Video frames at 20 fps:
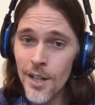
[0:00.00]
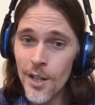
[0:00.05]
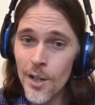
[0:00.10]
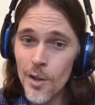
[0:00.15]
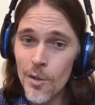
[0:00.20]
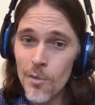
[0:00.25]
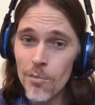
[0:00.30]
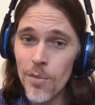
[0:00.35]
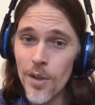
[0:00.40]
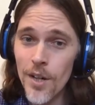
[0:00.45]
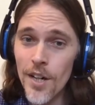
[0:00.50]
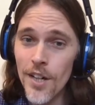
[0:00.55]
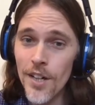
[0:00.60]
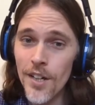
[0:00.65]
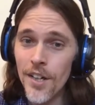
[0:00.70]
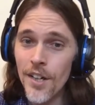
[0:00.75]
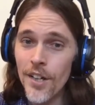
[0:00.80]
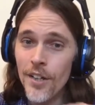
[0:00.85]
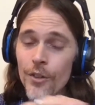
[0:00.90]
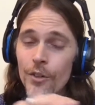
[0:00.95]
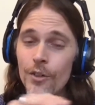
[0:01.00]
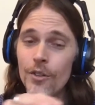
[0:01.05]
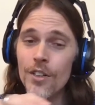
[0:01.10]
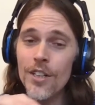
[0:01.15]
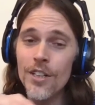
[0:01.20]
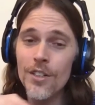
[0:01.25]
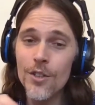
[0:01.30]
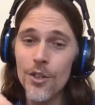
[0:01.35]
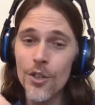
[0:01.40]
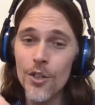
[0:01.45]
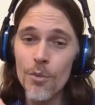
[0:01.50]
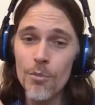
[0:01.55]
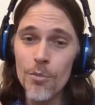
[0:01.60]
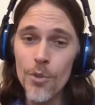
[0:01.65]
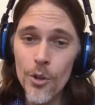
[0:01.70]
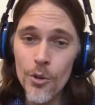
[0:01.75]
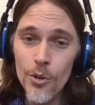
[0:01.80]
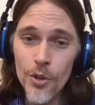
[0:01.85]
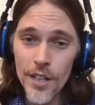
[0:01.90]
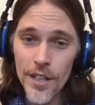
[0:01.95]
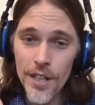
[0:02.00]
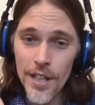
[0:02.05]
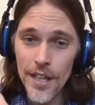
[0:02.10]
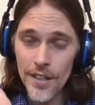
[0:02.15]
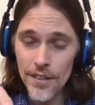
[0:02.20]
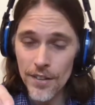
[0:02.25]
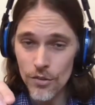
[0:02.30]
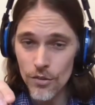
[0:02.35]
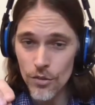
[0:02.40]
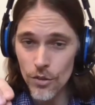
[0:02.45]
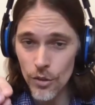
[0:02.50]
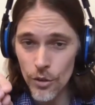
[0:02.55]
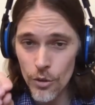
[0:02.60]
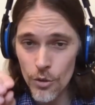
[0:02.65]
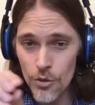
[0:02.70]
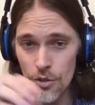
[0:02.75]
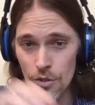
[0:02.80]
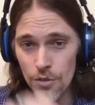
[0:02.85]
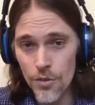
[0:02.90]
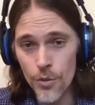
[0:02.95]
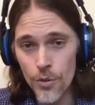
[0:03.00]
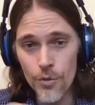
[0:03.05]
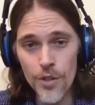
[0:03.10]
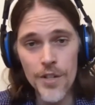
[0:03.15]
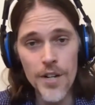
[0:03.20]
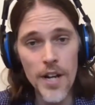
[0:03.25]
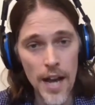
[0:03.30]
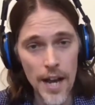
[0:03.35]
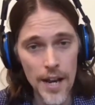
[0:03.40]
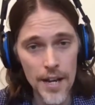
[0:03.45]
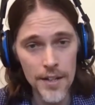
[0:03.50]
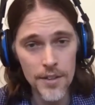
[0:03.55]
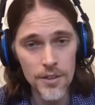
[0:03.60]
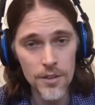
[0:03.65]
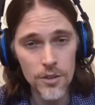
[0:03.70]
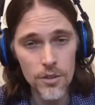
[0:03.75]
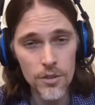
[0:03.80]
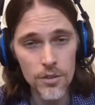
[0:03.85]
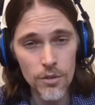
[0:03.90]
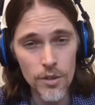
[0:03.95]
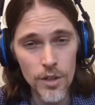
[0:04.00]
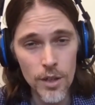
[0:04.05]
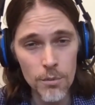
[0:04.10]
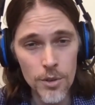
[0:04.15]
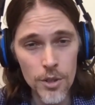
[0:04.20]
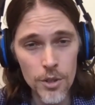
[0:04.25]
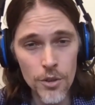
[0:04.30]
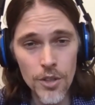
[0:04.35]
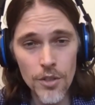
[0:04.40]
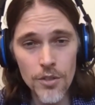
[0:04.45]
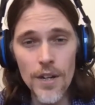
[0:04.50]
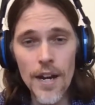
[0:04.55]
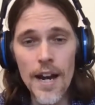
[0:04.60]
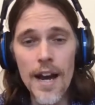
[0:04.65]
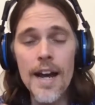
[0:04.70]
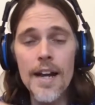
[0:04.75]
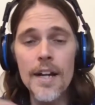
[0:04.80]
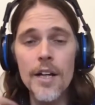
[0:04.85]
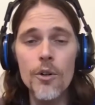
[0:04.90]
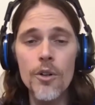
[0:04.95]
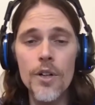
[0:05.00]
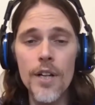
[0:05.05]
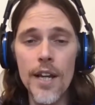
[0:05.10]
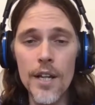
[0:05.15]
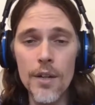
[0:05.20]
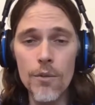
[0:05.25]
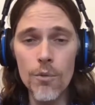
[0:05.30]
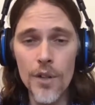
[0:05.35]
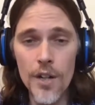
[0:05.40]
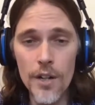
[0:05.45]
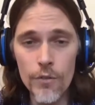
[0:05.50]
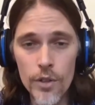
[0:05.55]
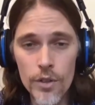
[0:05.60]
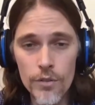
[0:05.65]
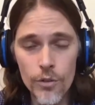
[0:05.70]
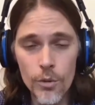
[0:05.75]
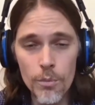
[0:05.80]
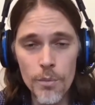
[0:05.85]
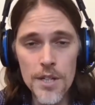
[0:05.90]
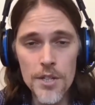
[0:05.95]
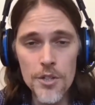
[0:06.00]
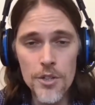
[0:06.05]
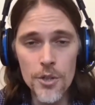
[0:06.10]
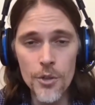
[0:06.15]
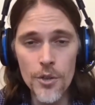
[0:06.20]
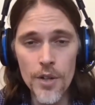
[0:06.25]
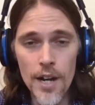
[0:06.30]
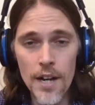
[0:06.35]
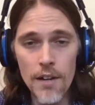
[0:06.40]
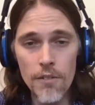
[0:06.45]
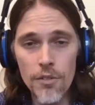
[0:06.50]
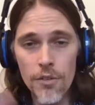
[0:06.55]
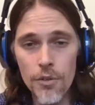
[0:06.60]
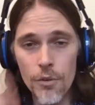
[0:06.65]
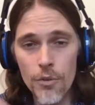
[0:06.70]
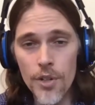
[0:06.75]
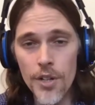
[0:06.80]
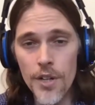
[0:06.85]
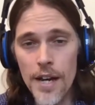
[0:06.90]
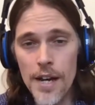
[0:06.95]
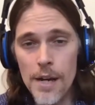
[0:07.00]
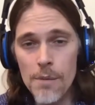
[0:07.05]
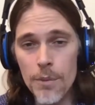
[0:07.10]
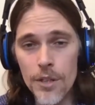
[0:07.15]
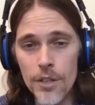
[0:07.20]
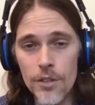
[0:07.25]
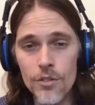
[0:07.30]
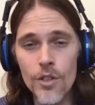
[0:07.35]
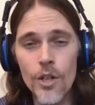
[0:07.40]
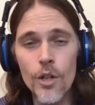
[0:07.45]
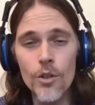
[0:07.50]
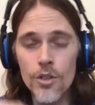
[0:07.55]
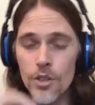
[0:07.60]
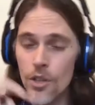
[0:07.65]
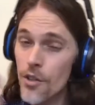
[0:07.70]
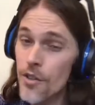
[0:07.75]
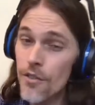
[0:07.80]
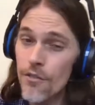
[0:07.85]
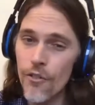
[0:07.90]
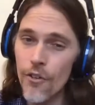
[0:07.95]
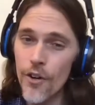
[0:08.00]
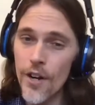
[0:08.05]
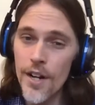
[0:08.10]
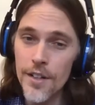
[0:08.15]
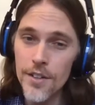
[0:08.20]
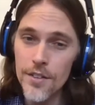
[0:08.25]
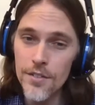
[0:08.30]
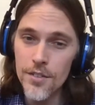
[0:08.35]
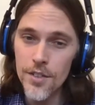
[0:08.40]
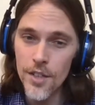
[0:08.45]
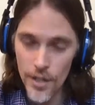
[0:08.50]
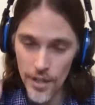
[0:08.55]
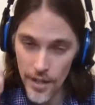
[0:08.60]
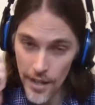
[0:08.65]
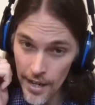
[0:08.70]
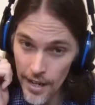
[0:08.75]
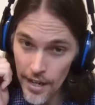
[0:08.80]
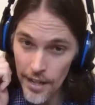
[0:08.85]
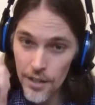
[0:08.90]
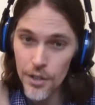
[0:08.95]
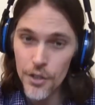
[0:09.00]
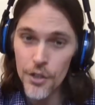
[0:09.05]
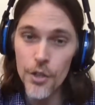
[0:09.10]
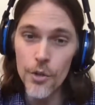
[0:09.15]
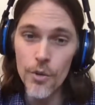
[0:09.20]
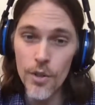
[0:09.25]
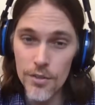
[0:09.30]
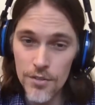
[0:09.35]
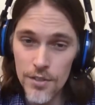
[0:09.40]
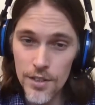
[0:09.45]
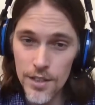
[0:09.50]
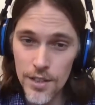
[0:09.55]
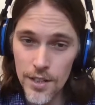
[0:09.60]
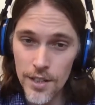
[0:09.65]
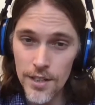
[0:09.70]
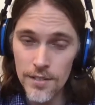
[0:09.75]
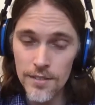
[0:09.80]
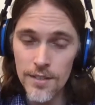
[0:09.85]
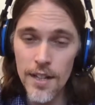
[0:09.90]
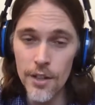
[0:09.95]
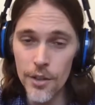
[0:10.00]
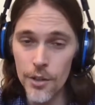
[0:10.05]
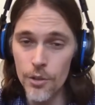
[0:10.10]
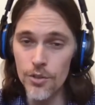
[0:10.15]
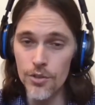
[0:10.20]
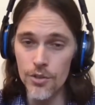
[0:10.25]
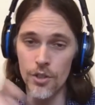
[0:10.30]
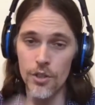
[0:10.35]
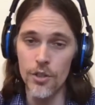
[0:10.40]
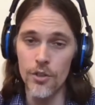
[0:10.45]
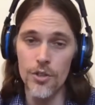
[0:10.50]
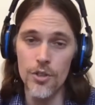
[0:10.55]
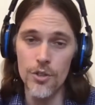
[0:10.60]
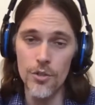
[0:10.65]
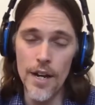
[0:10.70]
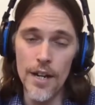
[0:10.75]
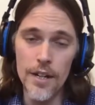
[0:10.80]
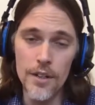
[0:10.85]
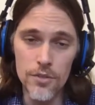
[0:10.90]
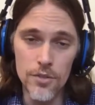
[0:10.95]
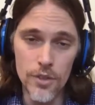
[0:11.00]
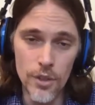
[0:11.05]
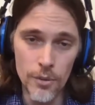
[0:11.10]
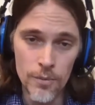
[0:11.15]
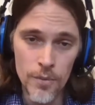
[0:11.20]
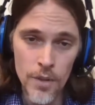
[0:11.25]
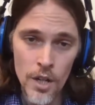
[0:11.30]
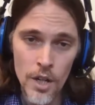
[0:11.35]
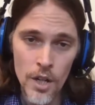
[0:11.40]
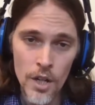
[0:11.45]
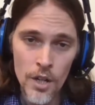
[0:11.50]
but you need to communicate the solution through the nine. You see what I mean? You need to aggregate whatever information you have through the nine, because those are the friends handing you a C D telling you it's a good track. So right.